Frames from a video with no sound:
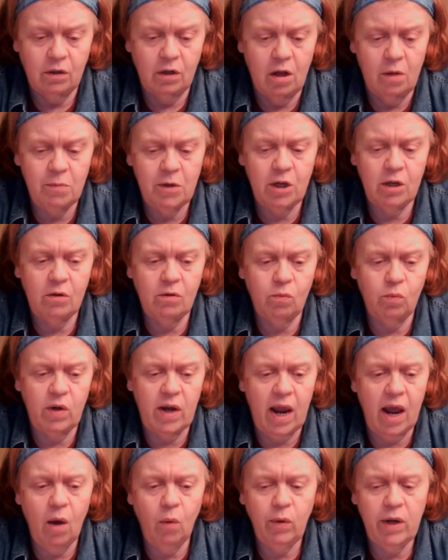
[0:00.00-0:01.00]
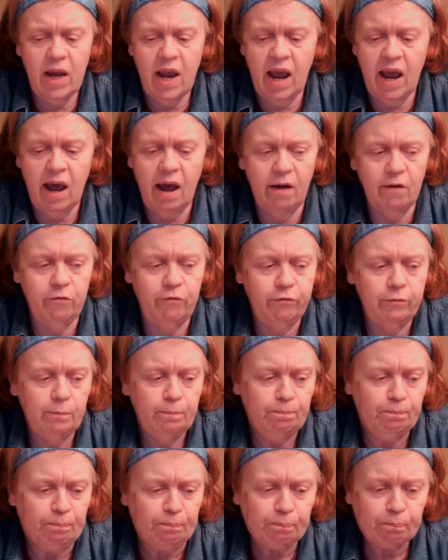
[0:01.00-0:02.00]
I mean, now we have
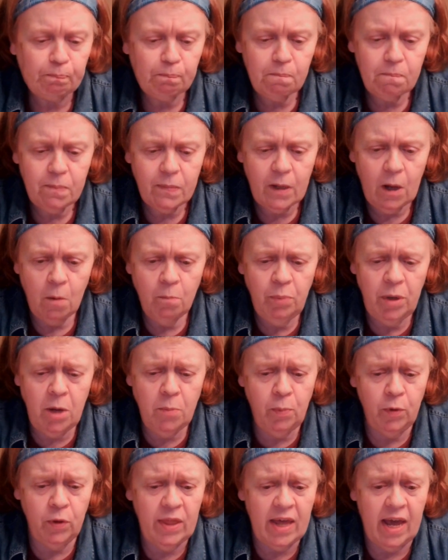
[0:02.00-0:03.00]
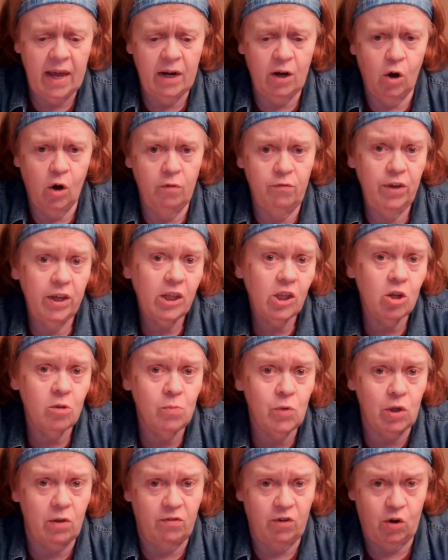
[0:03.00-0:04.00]
people that are
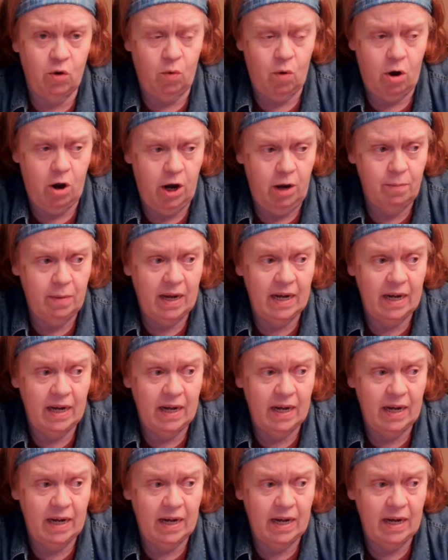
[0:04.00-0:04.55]
victims of a crime,